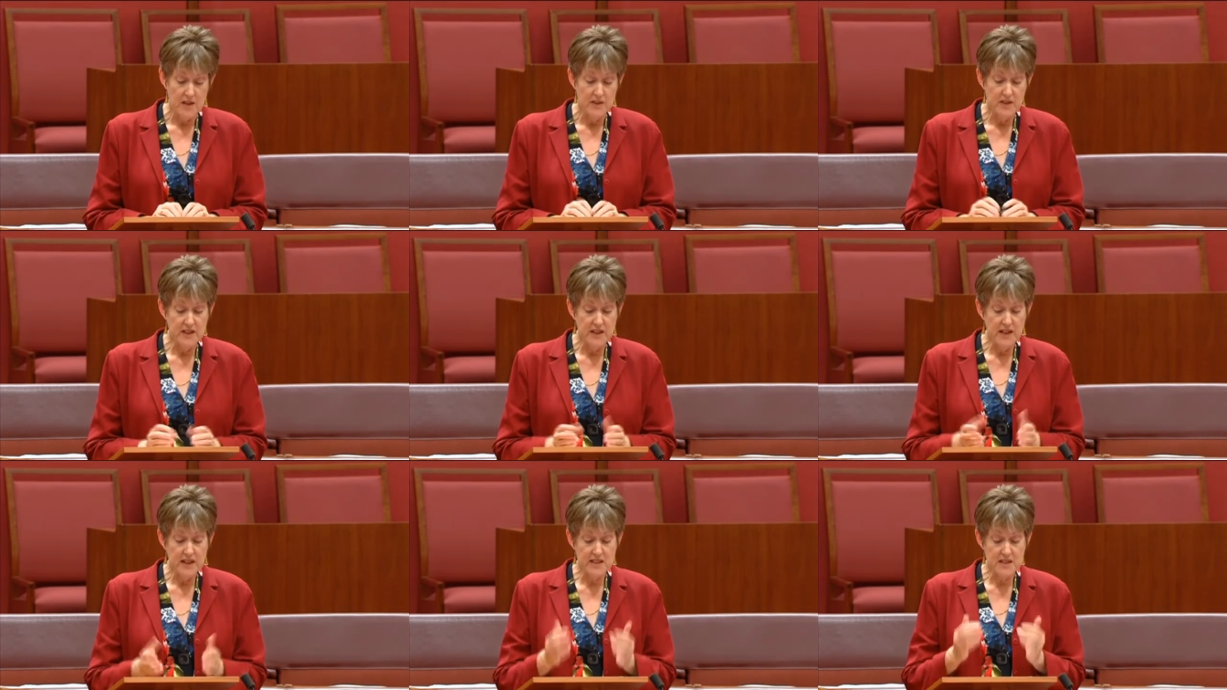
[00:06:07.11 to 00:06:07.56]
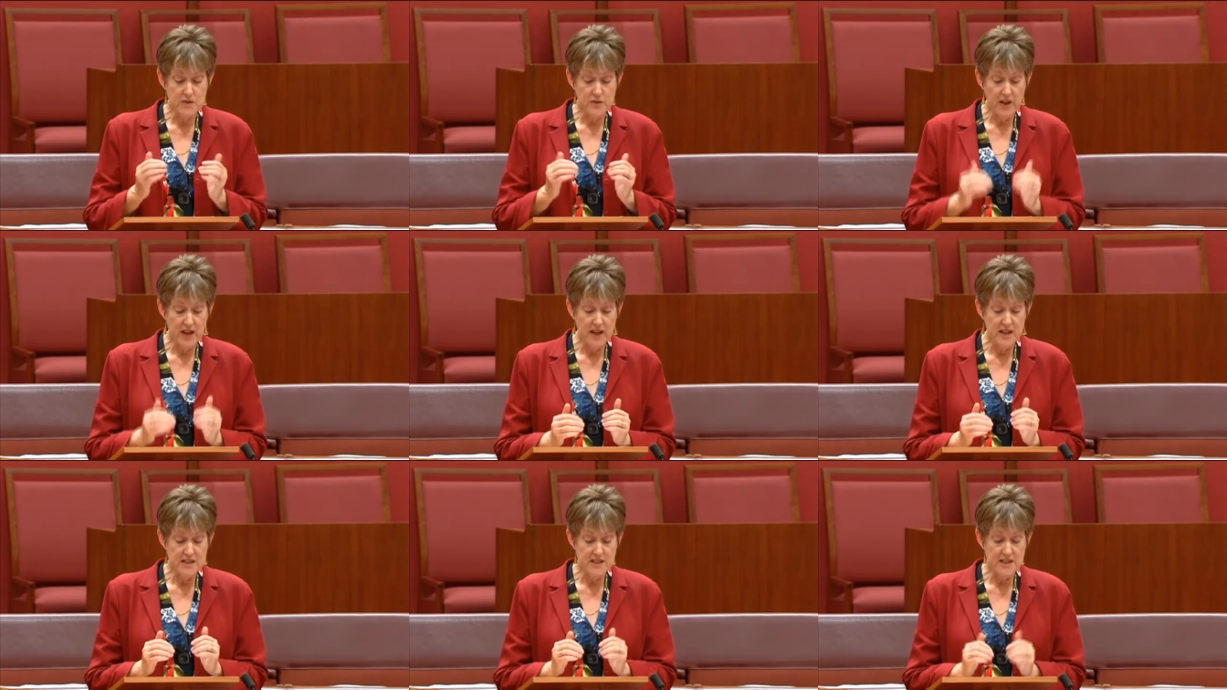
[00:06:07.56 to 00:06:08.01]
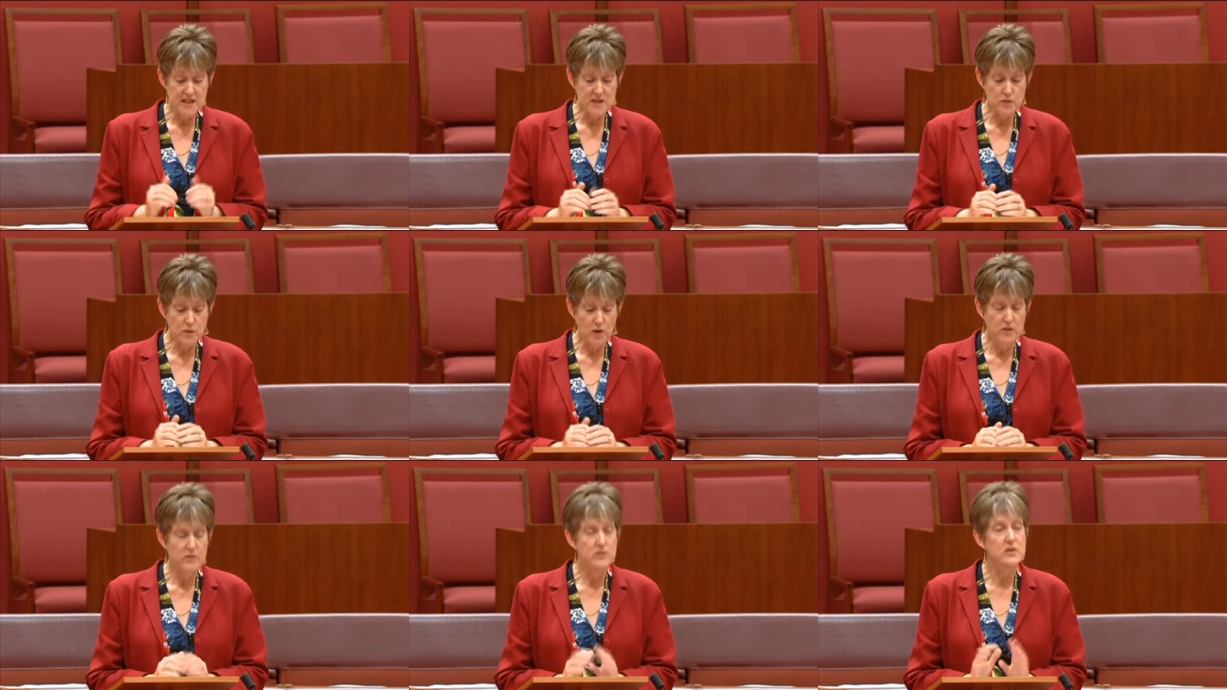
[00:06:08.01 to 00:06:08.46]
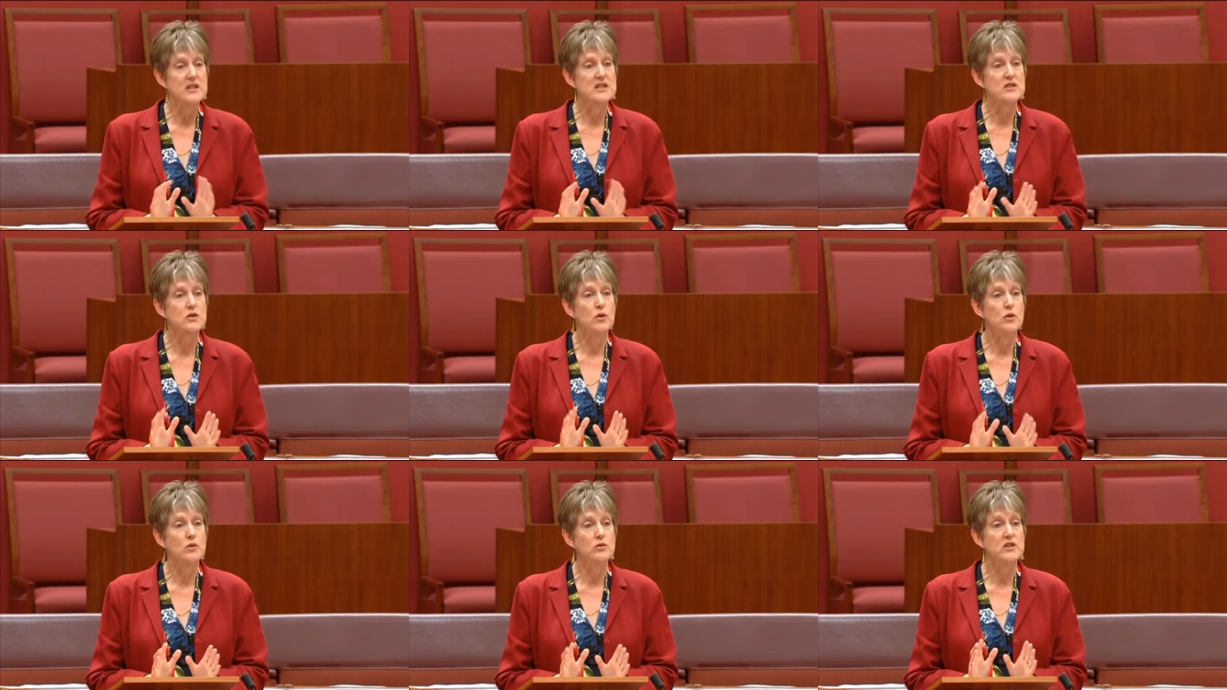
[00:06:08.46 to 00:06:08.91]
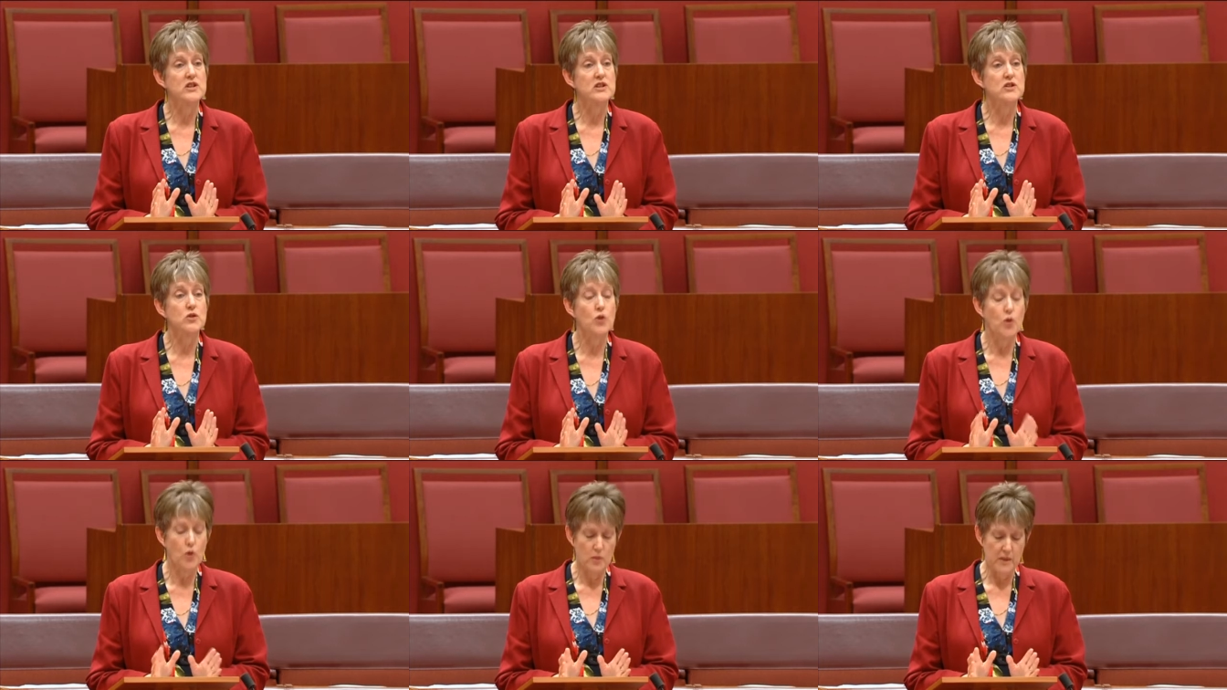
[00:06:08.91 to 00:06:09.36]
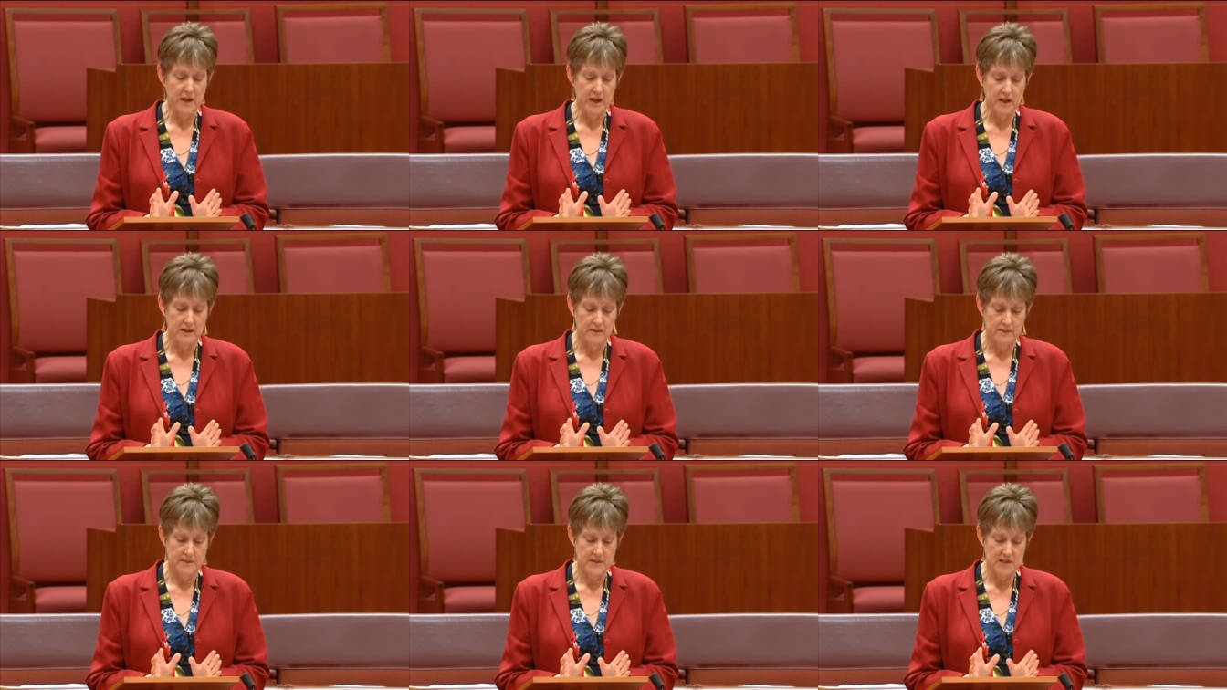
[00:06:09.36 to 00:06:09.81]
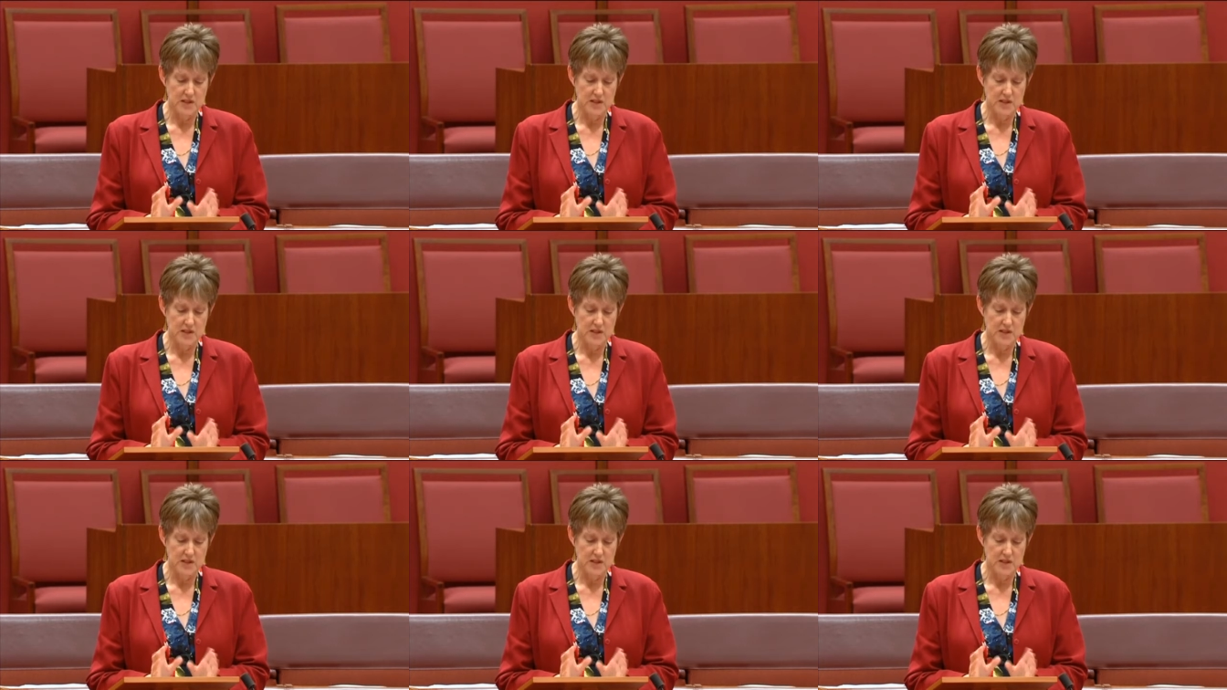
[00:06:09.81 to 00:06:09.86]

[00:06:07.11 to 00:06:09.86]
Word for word: The next phase is what is called the norming.